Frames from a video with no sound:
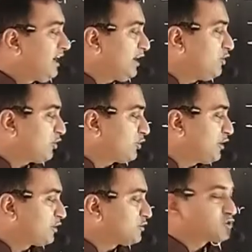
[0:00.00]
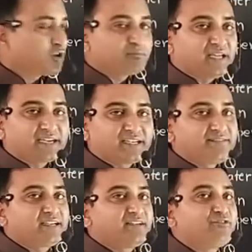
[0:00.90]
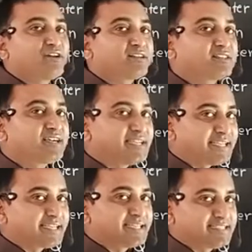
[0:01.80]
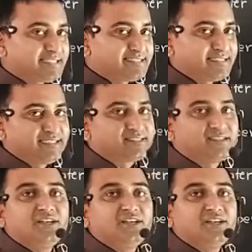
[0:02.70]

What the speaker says: and you are going to stop the activity for 30 degrees Celsius,